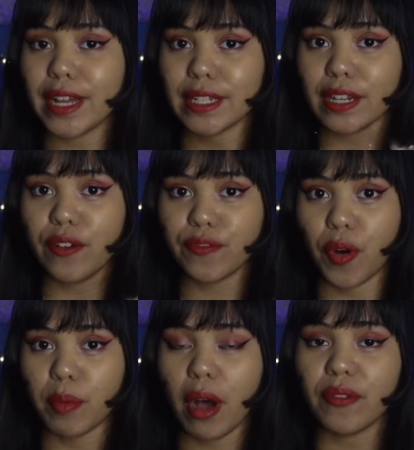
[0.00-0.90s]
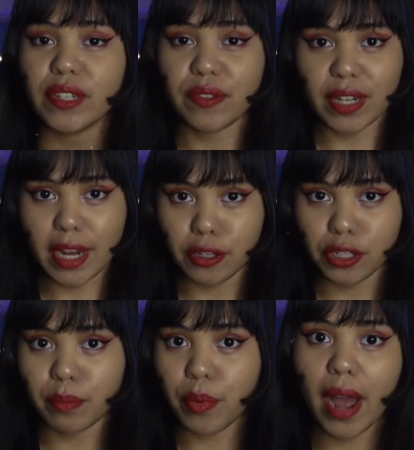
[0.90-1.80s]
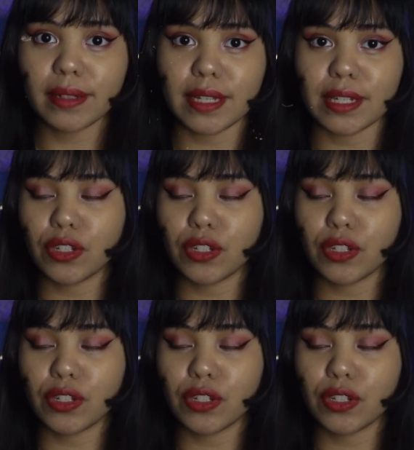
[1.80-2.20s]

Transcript: is a form of divination practice.